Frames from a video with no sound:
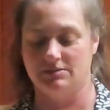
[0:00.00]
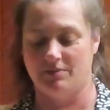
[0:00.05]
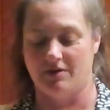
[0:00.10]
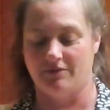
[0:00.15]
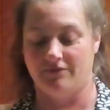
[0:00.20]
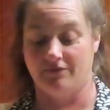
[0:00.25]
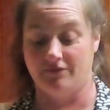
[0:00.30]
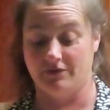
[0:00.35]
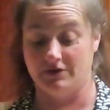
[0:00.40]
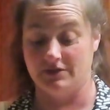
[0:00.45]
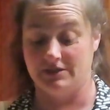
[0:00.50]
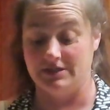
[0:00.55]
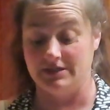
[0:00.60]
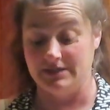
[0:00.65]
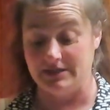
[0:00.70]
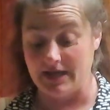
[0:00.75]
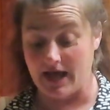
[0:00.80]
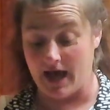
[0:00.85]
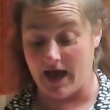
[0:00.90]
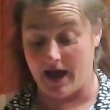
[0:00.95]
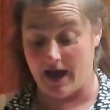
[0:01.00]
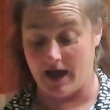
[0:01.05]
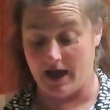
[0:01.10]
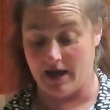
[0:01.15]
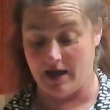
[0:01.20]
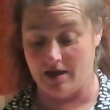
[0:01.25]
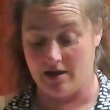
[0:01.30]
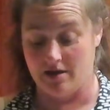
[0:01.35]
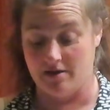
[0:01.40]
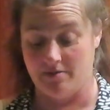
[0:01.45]
but for
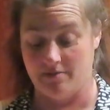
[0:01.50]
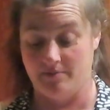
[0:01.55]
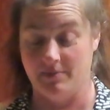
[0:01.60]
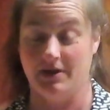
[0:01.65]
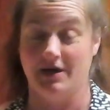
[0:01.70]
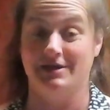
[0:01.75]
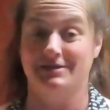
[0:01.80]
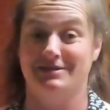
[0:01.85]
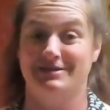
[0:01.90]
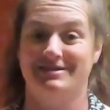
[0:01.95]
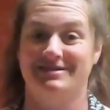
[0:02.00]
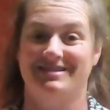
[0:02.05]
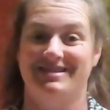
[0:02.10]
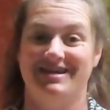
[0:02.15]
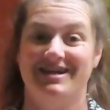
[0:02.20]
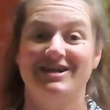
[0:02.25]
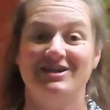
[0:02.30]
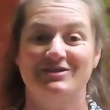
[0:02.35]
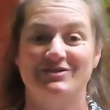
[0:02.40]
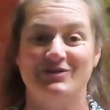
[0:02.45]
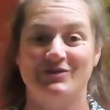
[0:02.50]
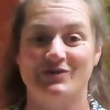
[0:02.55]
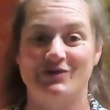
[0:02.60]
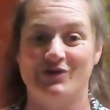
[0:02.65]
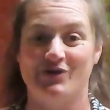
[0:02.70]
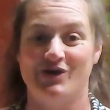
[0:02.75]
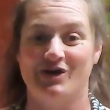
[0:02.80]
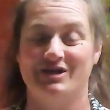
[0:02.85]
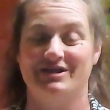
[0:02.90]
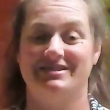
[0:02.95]
today, because this is the intro
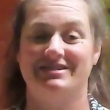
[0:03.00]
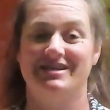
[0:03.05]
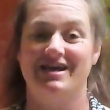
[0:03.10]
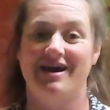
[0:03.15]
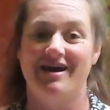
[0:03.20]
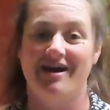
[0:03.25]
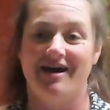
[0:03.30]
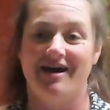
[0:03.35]
course,